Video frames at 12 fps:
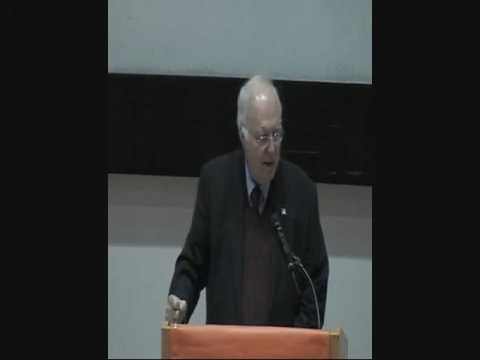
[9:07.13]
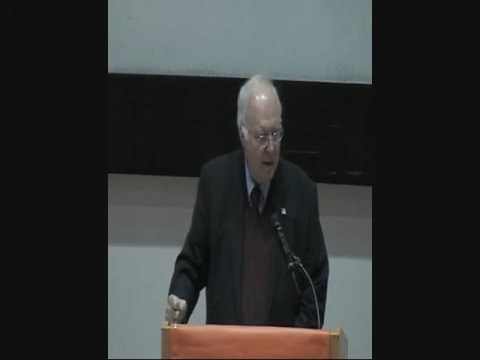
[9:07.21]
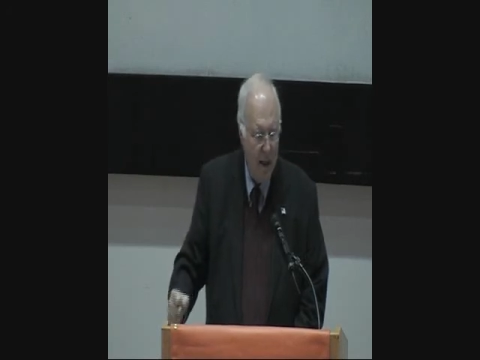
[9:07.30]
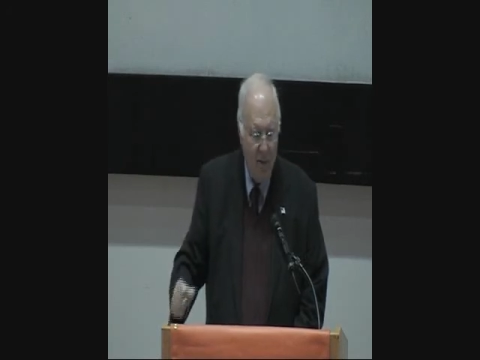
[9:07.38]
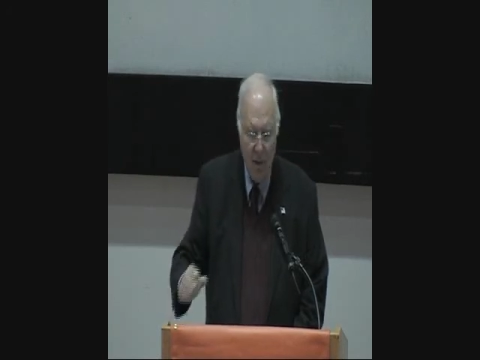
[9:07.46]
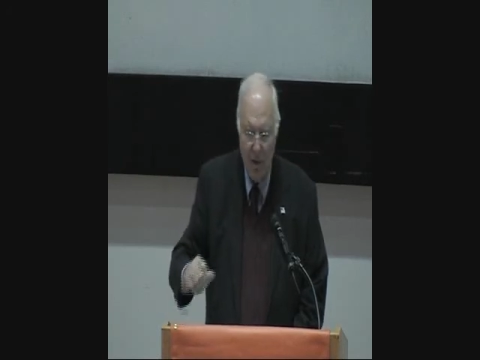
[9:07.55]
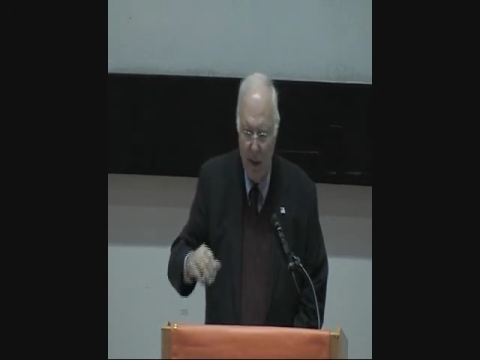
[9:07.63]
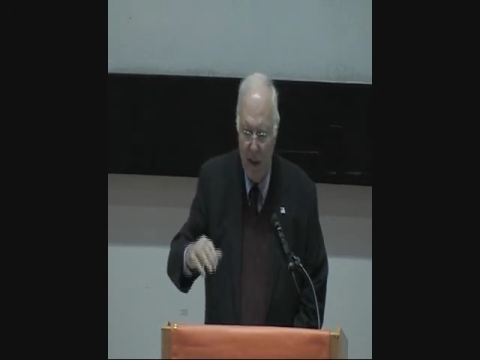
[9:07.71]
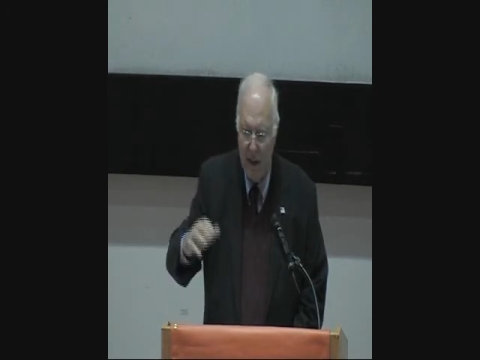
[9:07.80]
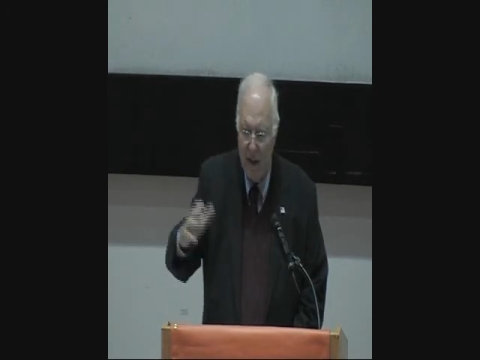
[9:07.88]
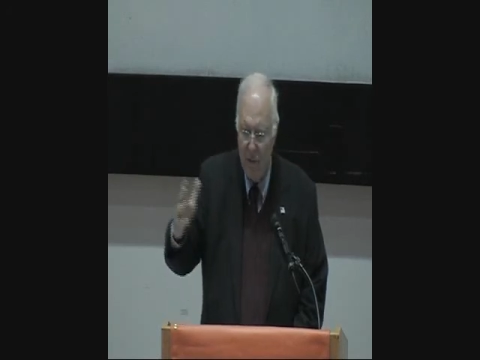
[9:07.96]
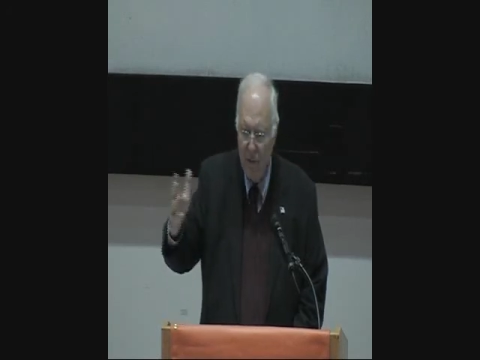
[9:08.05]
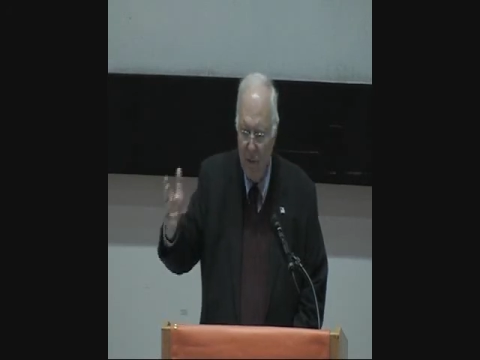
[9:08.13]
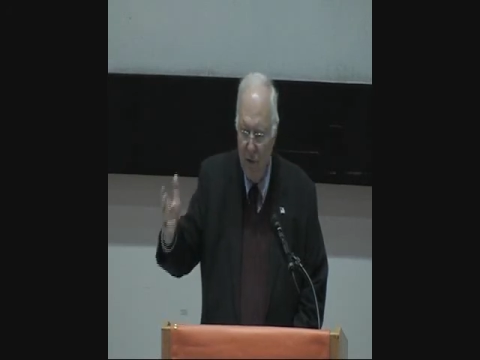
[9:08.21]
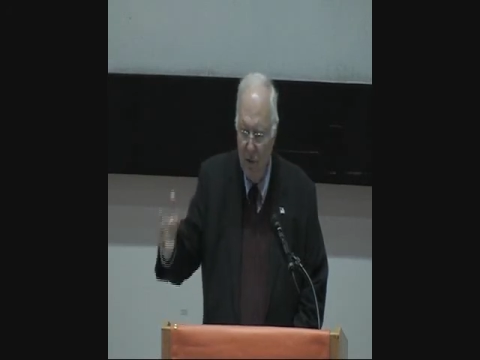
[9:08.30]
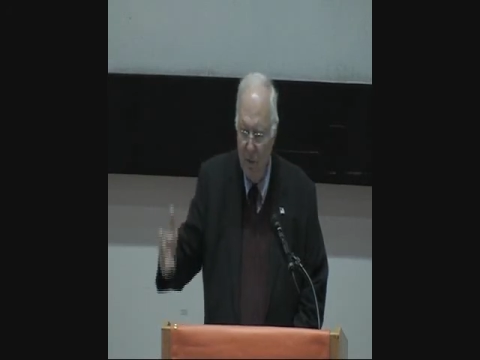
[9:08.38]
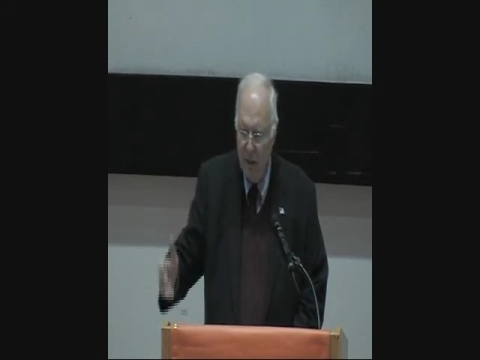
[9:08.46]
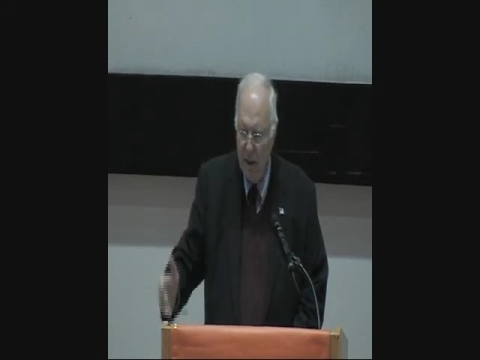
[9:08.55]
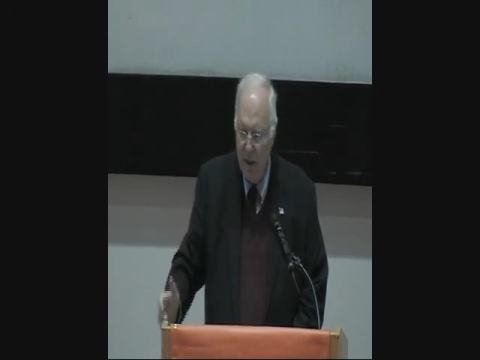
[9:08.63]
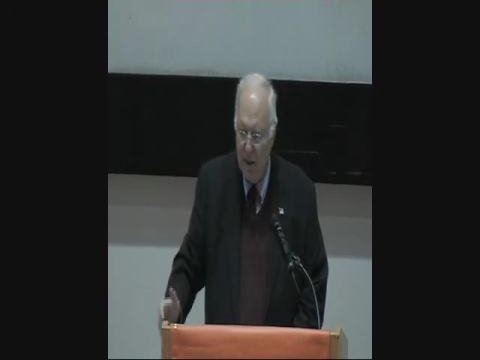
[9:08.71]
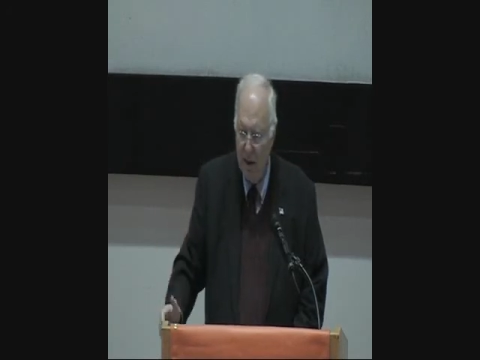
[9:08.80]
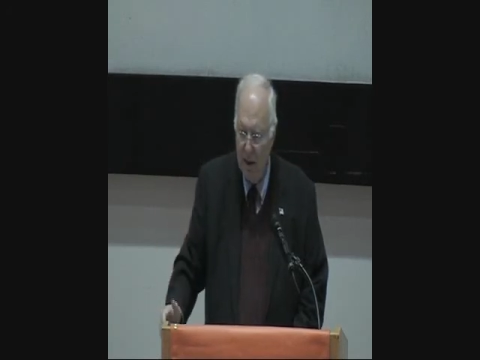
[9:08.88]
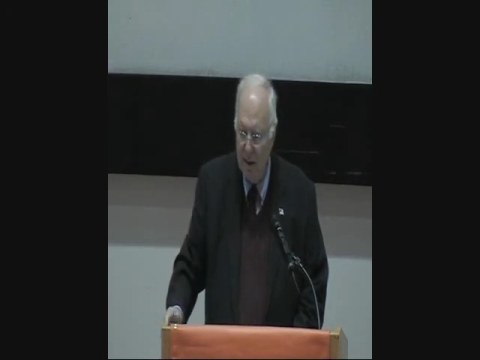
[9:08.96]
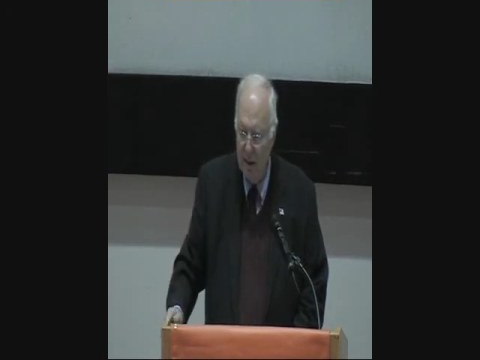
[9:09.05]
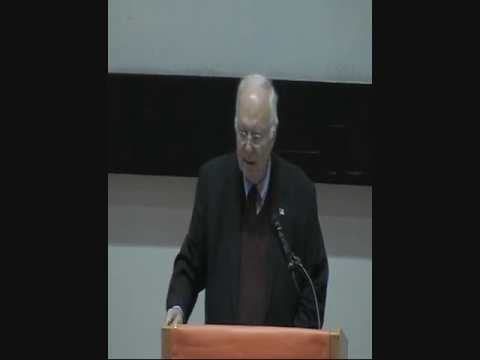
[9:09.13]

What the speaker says: gave a great gift to humankind.